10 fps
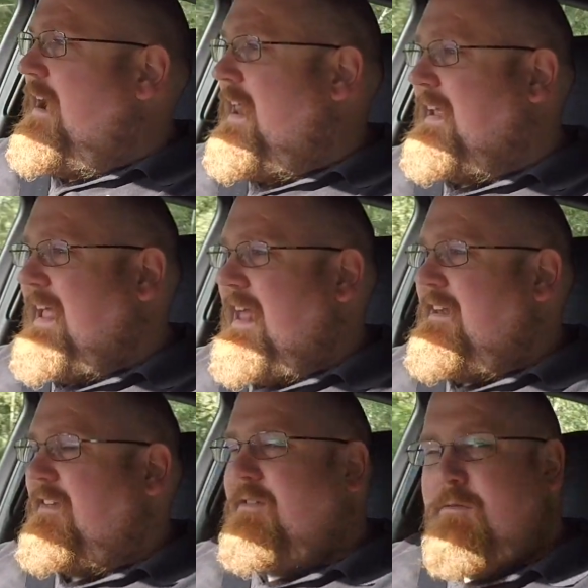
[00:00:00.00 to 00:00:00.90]
And again,
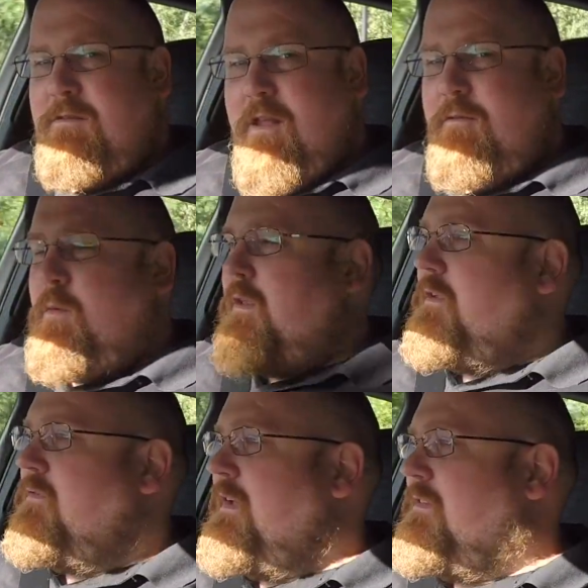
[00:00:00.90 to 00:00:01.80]
that's another one of
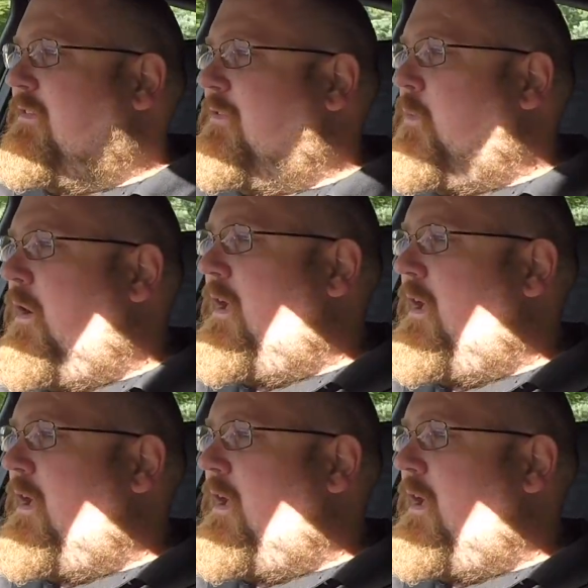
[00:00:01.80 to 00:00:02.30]
the reasons why